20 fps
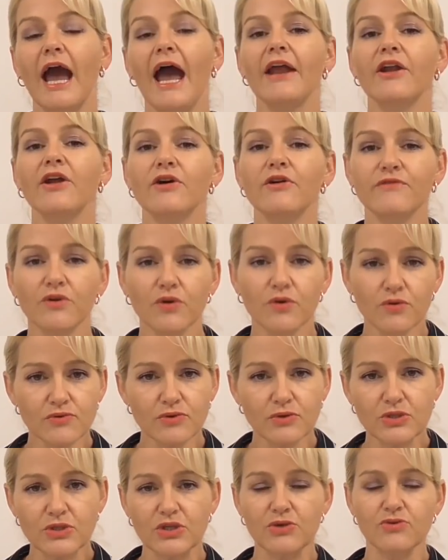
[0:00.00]
and I've
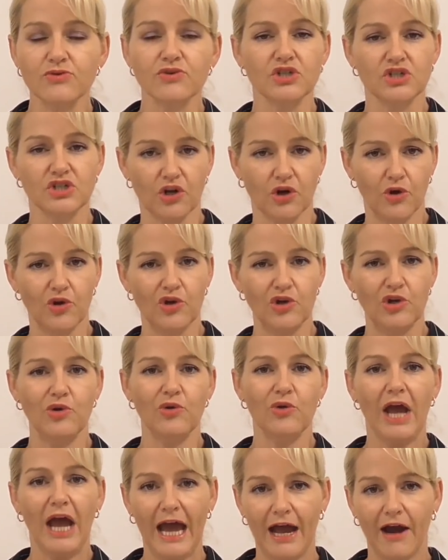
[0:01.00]
also shown
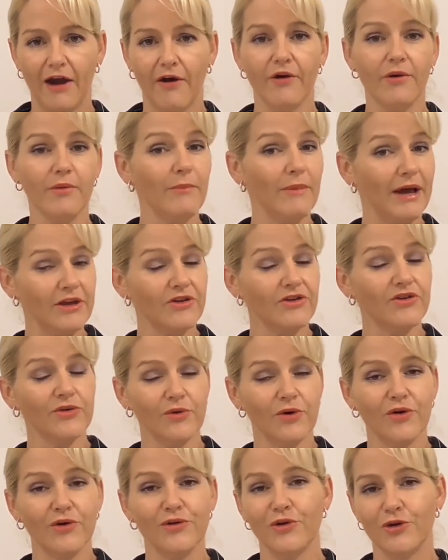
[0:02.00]
you how to make
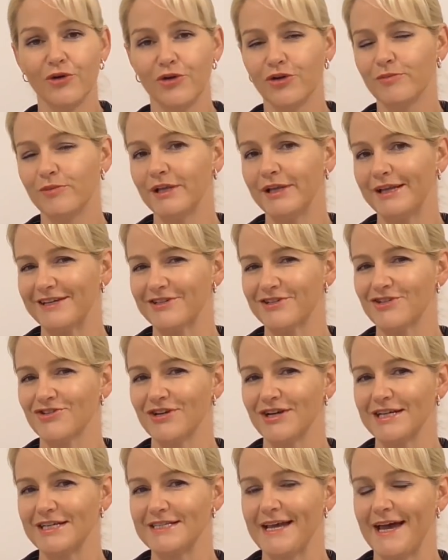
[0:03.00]
your own herbal
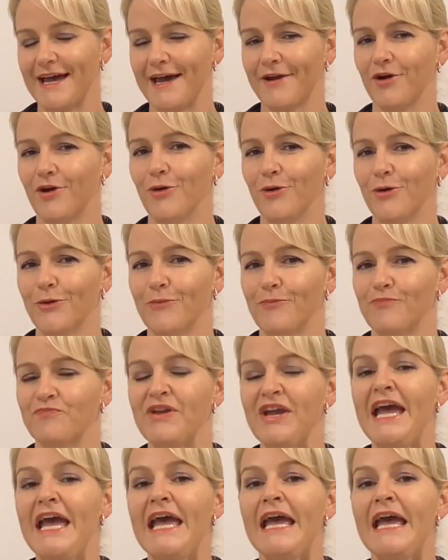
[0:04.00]
extracts at home.